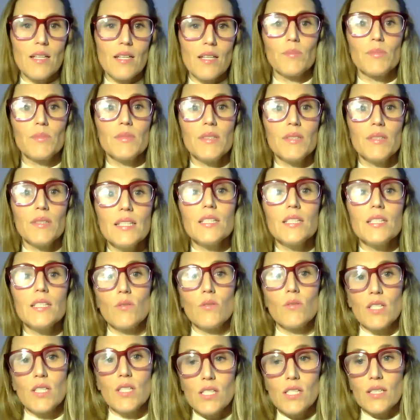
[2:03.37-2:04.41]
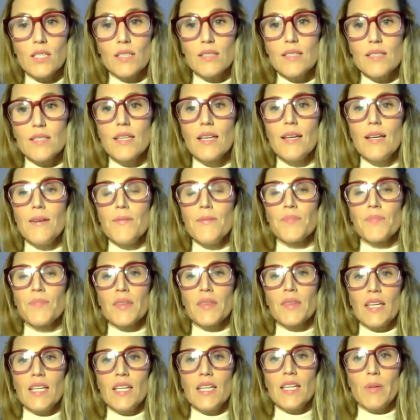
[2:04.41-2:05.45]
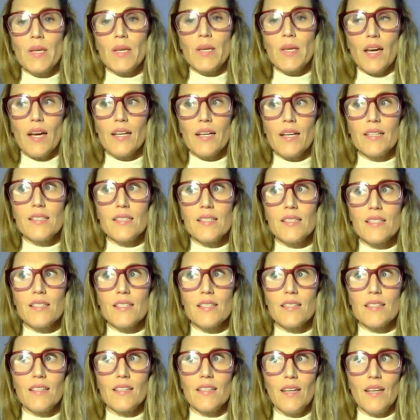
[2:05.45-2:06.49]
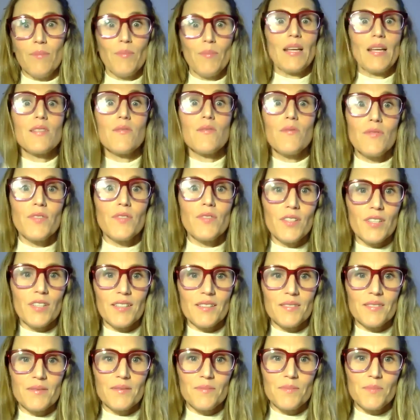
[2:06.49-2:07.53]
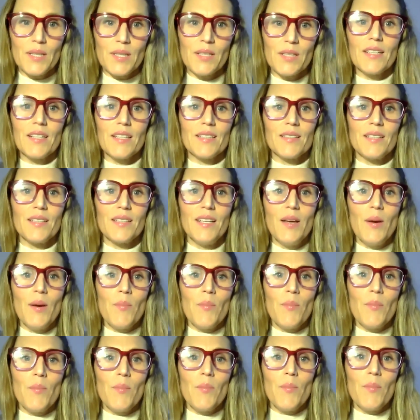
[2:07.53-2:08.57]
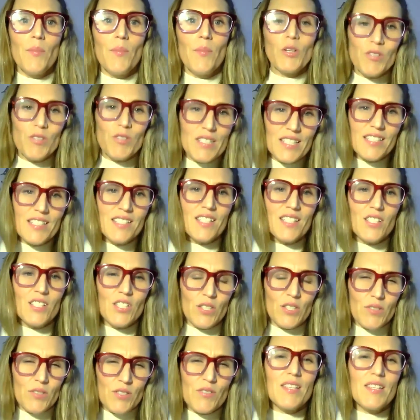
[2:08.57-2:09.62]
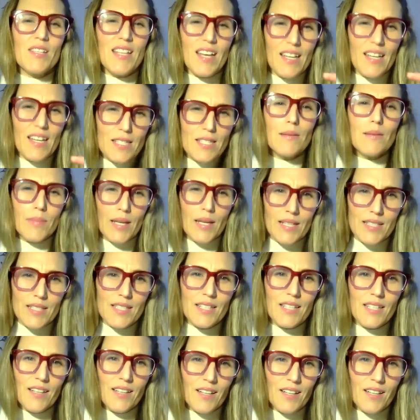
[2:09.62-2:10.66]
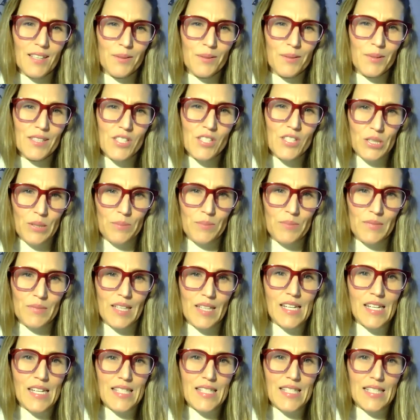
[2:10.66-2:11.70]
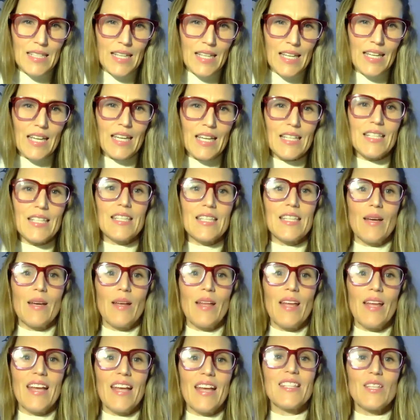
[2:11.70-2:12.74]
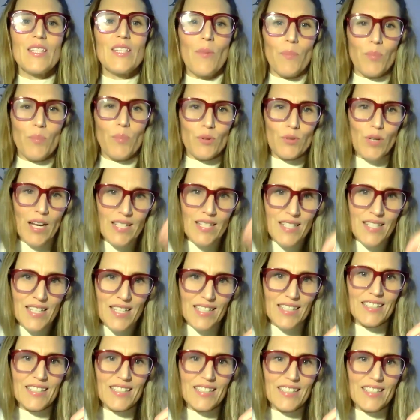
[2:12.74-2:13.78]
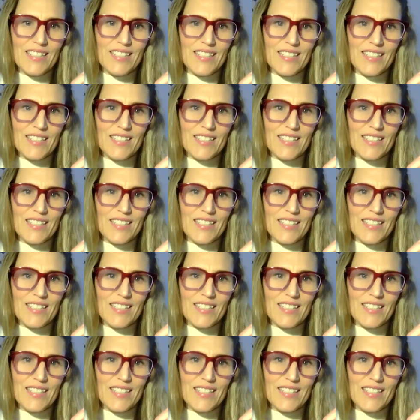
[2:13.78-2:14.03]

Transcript: up leading to addictions, is because it makes them feel good, period. But that's not what you're addicted to. Do you see that semantic argument, Jim? Like it's the precedent, not the